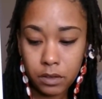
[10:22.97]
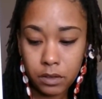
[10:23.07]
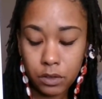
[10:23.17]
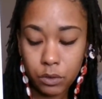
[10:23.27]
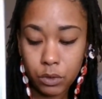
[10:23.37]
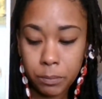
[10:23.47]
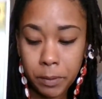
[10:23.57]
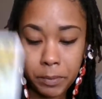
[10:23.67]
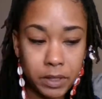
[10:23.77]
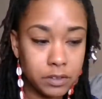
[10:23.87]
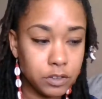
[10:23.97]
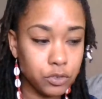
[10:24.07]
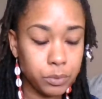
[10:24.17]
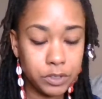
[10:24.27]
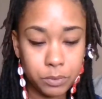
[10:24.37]
You know, you may be in a
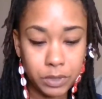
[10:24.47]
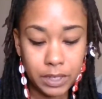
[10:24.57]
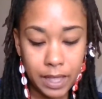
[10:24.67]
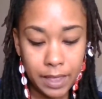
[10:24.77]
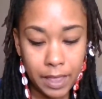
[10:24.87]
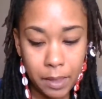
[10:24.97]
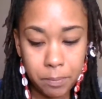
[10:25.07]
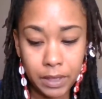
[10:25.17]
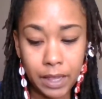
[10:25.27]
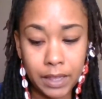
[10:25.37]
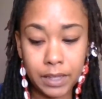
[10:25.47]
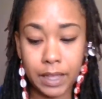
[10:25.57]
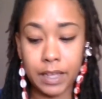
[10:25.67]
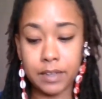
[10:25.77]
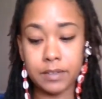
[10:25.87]
situation where you're not happy,
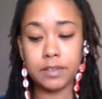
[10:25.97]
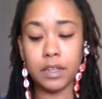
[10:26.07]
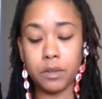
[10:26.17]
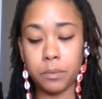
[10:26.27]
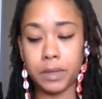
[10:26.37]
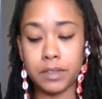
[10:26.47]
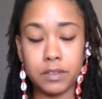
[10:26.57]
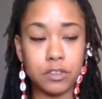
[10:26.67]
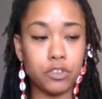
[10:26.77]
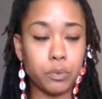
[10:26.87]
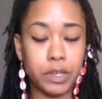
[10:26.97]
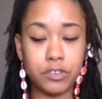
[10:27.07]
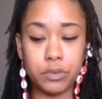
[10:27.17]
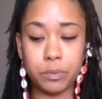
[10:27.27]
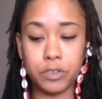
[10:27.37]
like in a stalemate
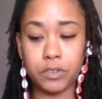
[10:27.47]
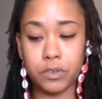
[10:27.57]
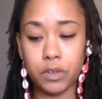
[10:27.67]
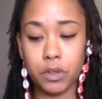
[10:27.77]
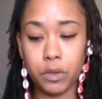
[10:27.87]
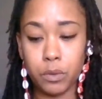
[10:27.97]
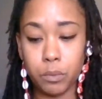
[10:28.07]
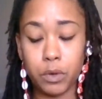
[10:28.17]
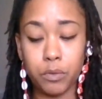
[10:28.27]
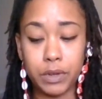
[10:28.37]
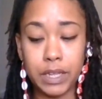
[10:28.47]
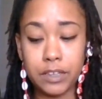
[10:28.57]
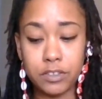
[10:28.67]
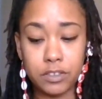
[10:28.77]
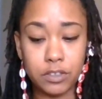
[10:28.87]
situation with a
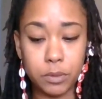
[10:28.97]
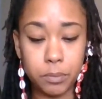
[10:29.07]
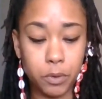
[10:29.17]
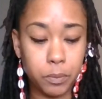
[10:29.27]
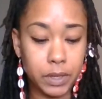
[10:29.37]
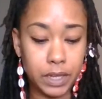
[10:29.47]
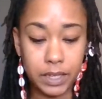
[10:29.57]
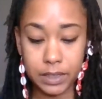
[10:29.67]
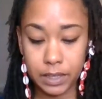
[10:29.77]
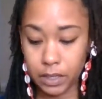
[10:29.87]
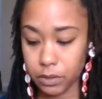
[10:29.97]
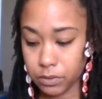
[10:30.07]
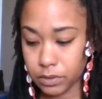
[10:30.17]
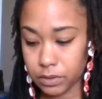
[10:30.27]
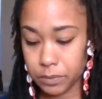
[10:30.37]
relationship or with anything else.